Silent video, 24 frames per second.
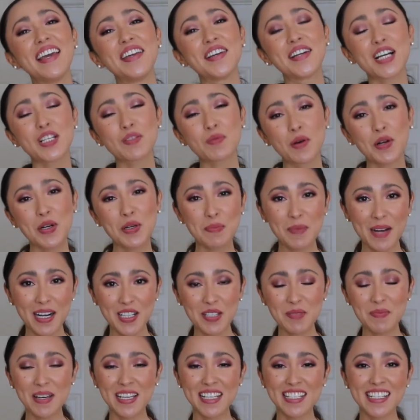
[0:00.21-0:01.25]
guys, welcome back to
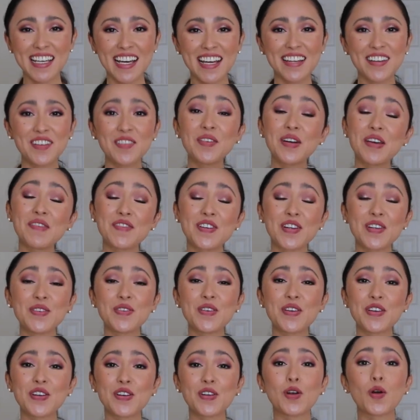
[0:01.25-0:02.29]
my channel. If you're new
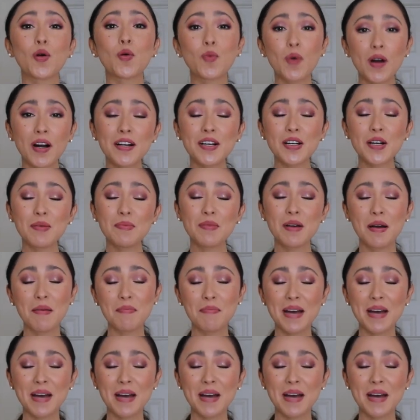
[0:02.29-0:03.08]
here, welcome.